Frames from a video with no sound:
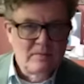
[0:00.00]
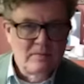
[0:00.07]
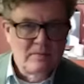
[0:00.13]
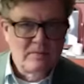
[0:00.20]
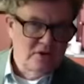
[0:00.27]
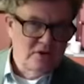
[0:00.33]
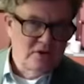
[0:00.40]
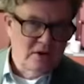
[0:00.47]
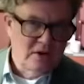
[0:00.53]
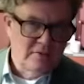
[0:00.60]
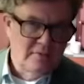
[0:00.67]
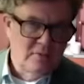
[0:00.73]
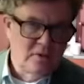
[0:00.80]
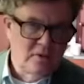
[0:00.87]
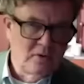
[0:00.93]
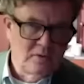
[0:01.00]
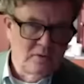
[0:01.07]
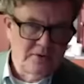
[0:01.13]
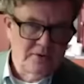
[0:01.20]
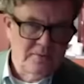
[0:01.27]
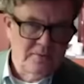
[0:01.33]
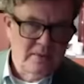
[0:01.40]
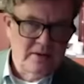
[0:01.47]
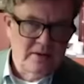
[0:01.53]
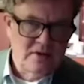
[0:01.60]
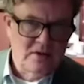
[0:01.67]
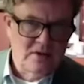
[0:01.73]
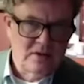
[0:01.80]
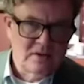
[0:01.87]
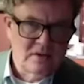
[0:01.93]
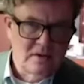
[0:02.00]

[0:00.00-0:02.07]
for Channel 4 Dispatches